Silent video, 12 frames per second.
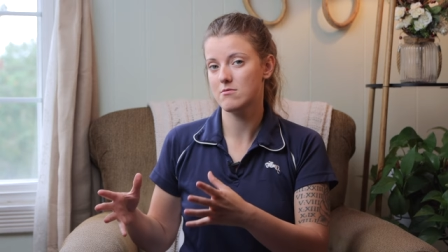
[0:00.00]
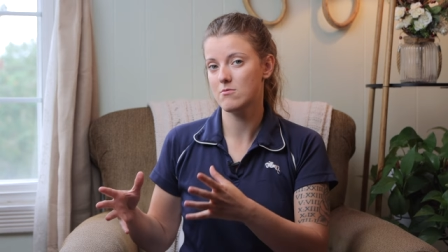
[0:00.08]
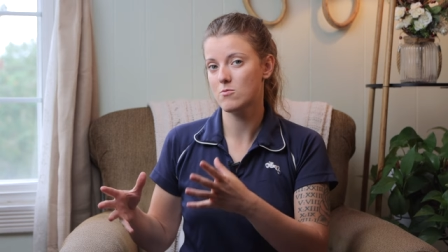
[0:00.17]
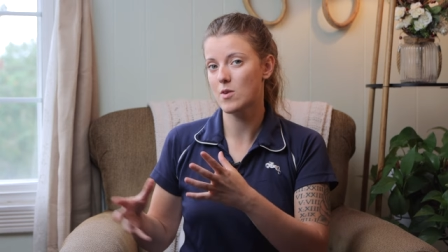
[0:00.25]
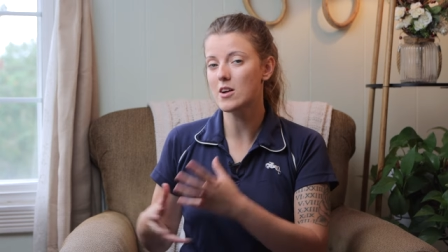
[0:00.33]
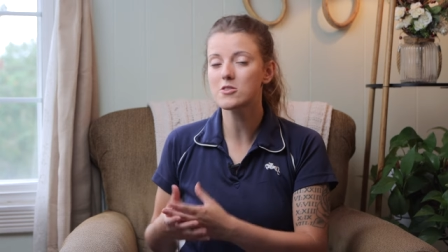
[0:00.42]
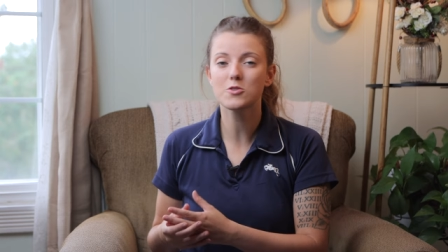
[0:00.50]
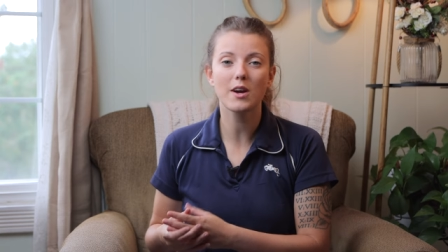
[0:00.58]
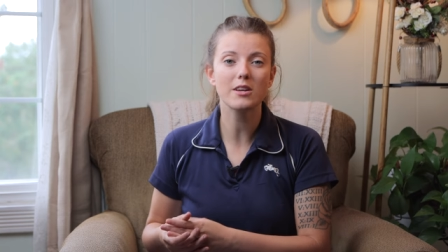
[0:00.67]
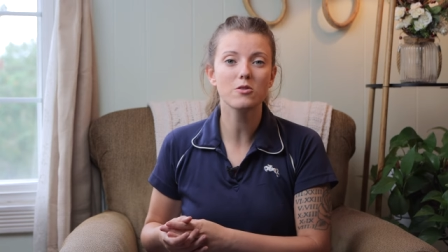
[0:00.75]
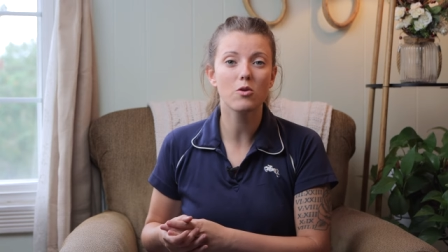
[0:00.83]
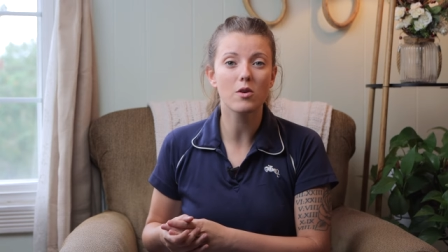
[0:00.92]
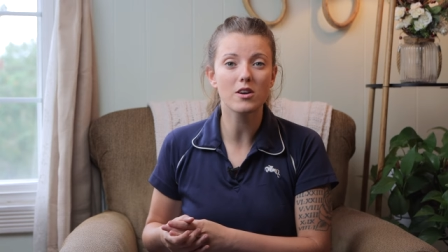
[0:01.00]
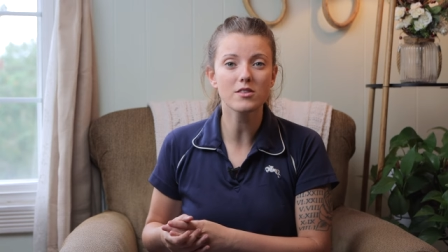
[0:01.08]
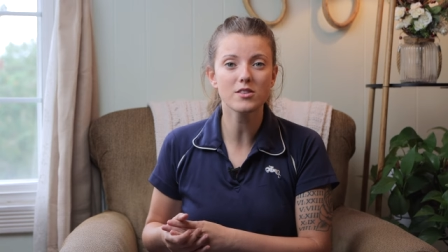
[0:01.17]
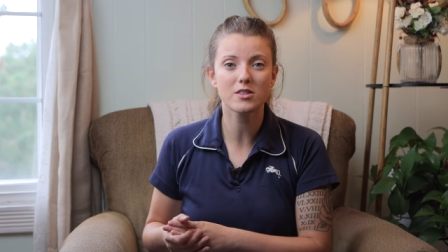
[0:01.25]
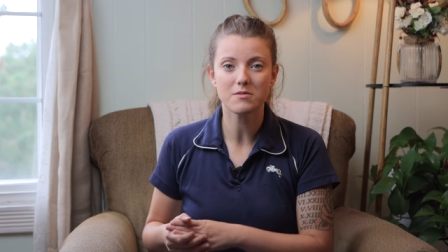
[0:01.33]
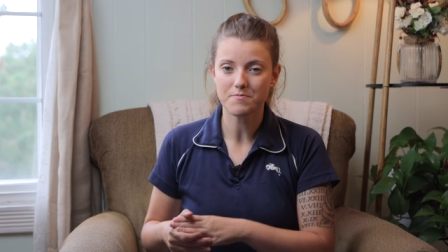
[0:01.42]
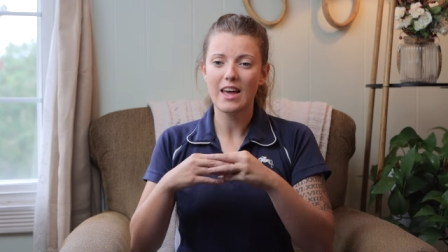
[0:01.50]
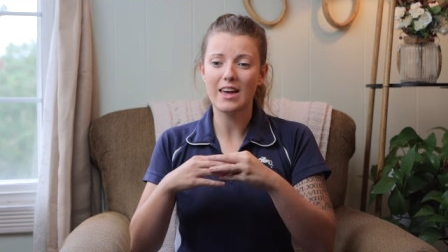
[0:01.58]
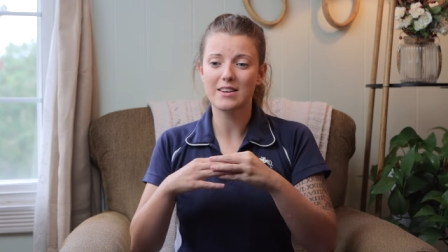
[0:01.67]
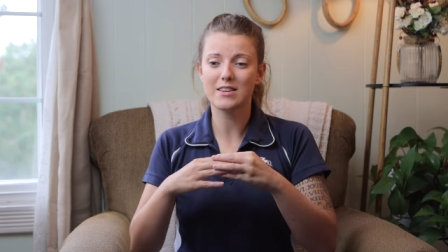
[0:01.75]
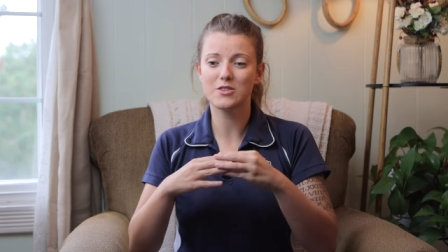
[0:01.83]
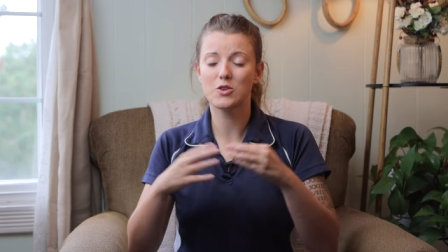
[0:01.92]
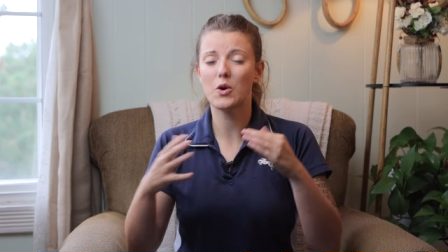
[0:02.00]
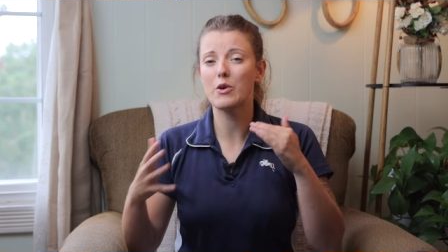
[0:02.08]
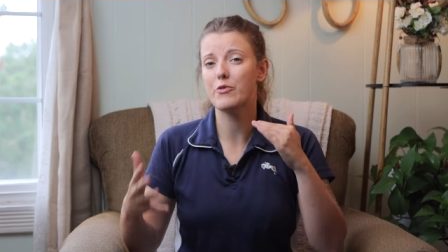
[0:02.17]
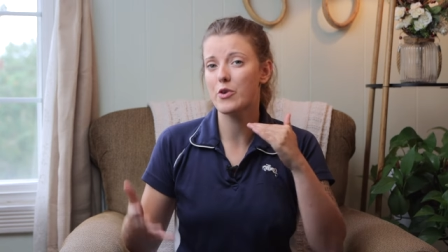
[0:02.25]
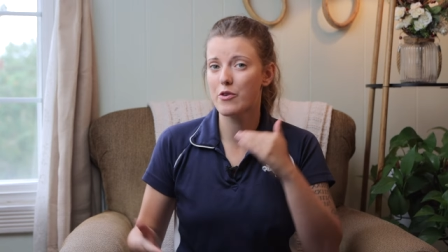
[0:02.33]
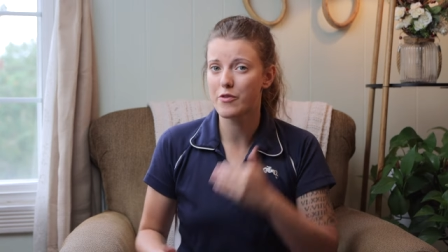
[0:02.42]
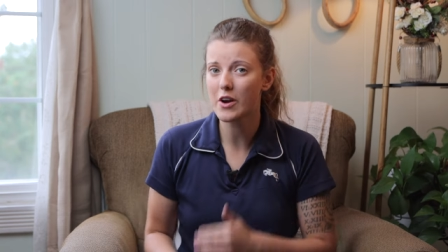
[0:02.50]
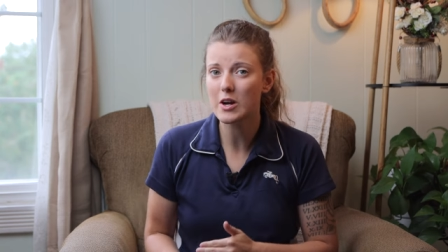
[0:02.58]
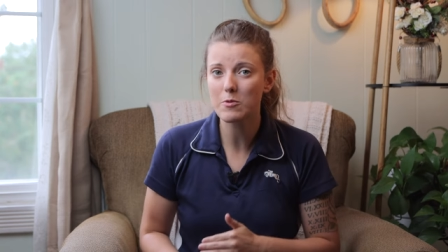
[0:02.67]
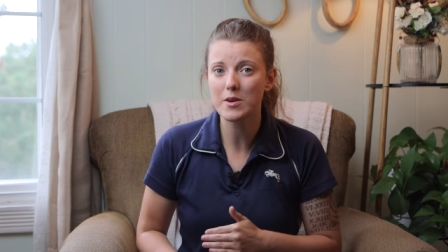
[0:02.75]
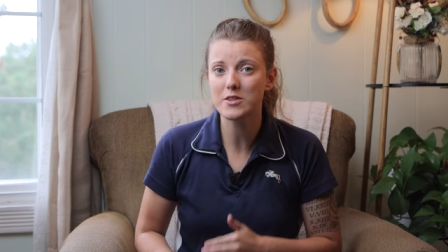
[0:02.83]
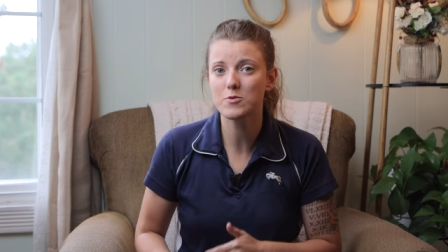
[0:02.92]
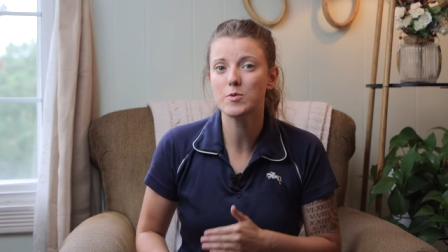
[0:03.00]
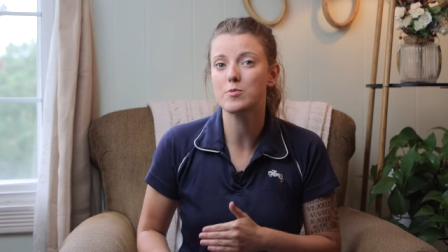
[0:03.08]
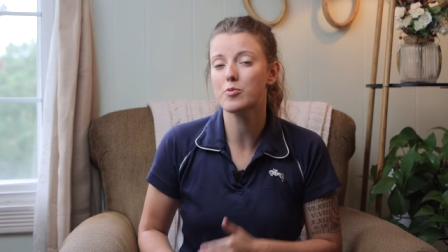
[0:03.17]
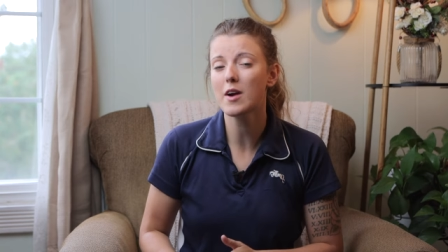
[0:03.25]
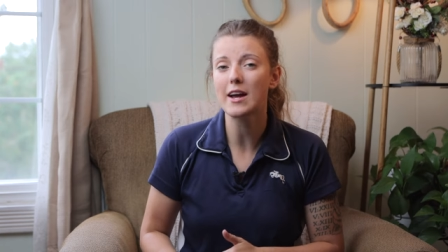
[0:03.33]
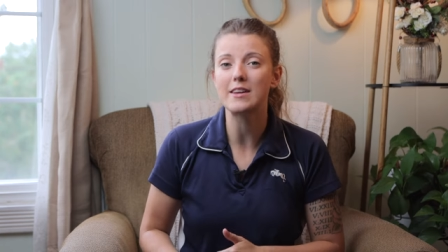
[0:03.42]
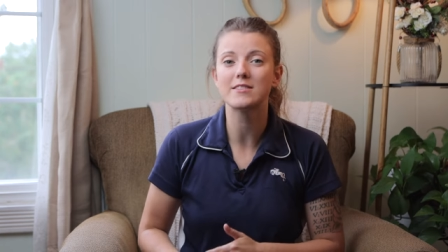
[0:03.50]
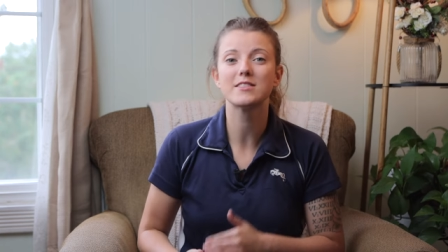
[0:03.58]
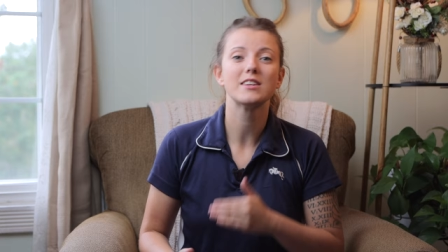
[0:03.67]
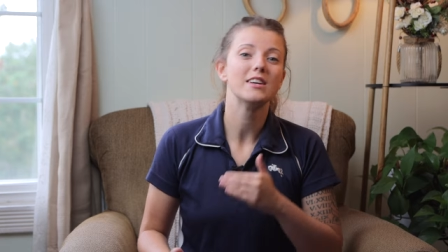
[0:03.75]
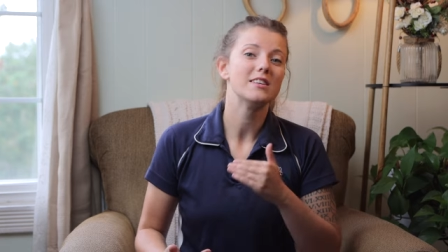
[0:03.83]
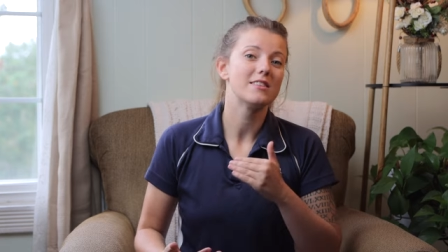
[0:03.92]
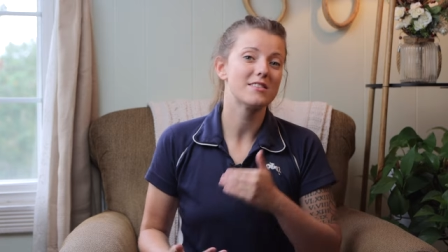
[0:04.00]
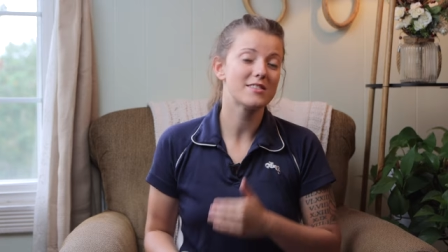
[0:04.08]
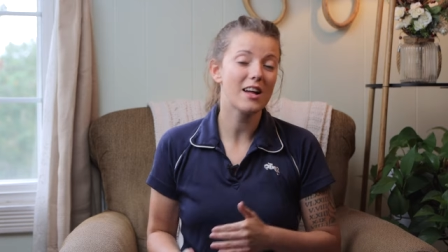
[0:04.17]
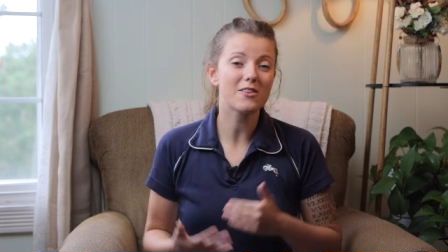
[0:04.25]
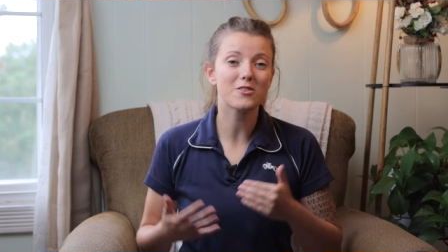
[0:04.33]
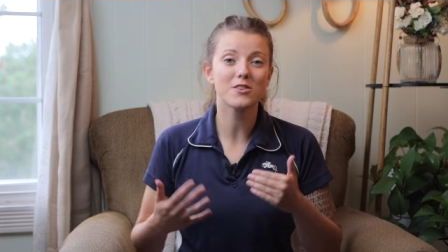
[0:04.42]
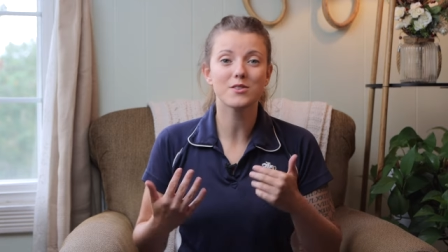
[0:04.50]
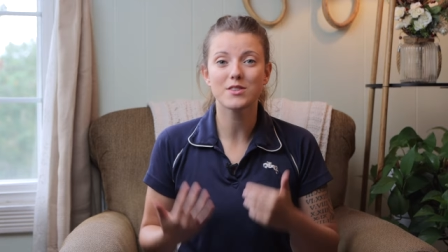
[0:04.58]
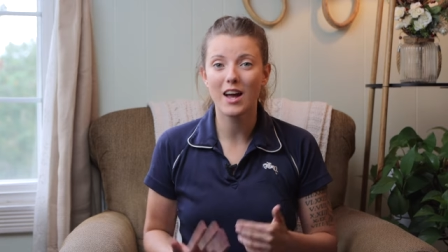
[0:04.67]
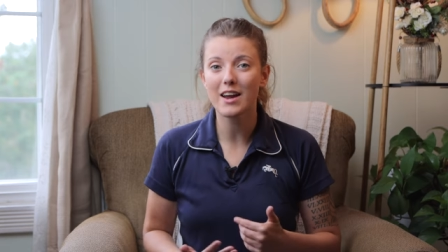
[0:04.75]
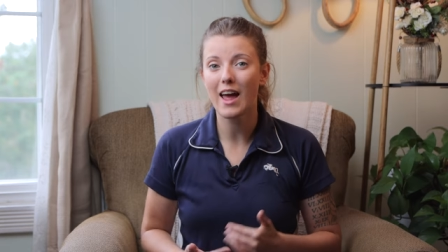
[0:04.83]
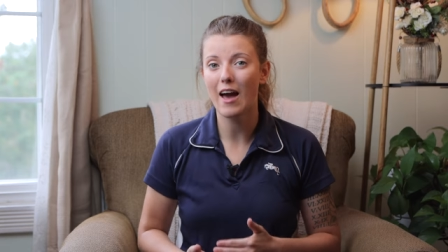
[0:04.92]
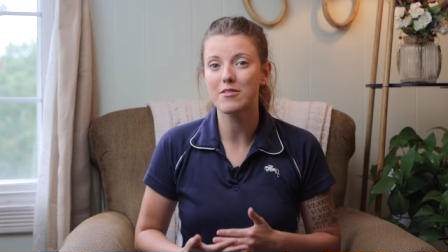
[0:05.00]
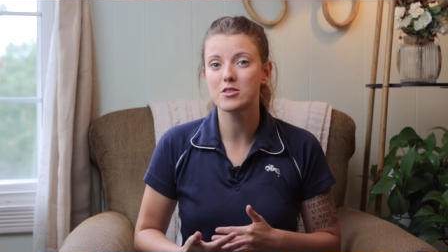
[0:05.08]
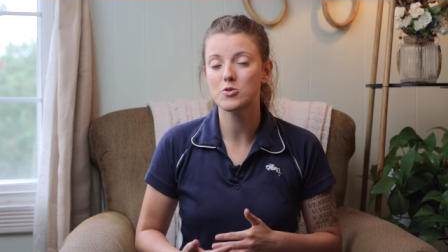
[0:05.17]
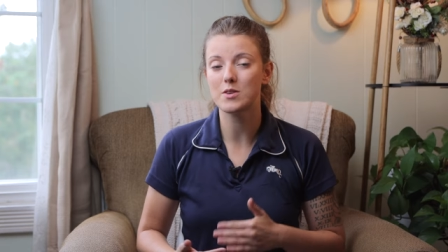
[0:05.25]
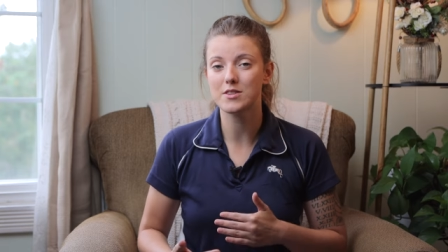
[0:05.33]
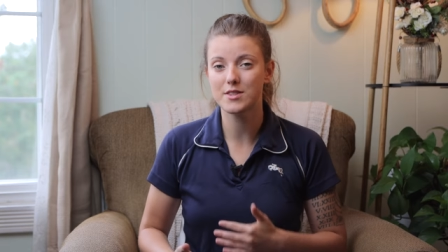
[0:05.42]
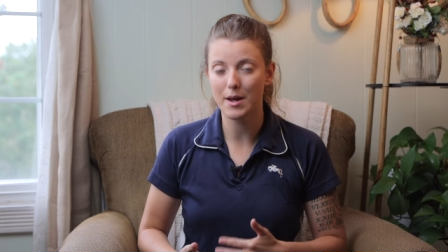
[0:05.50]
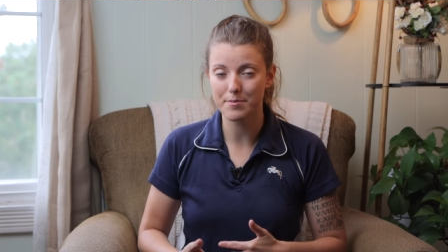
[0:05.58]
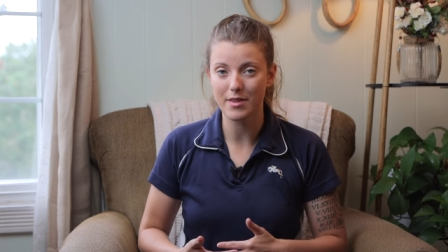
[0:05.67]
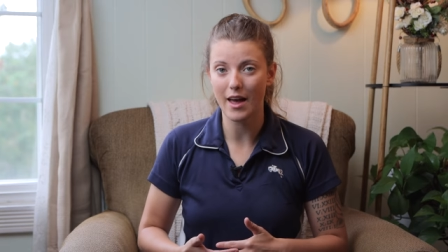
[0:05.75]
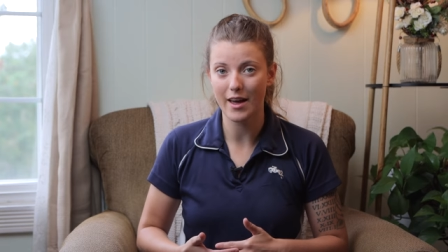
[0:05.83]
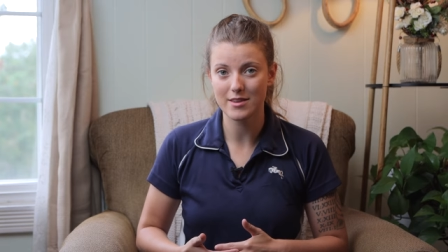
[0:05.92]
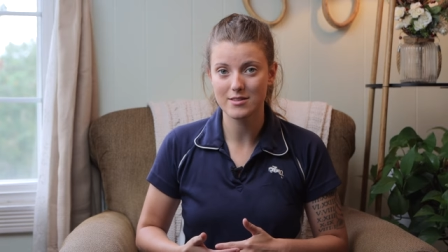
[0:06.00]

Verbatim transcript: well-trained horse, and it's going for a very reasonable price, the seller does not have to accept that.